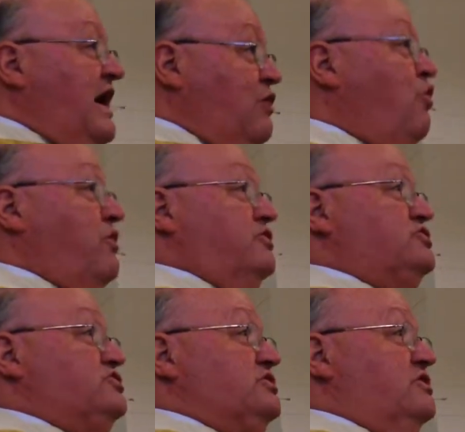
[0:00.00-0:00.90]
get orders.
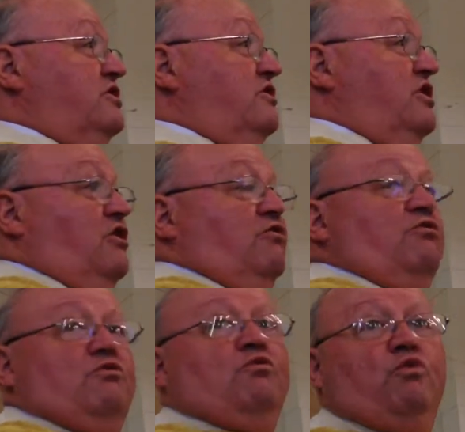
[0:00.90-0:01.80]
You know,
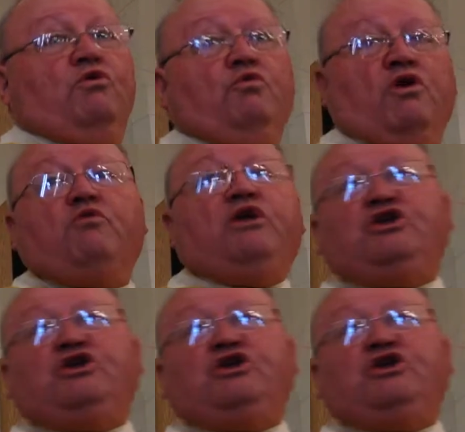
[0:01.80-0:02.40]
what do we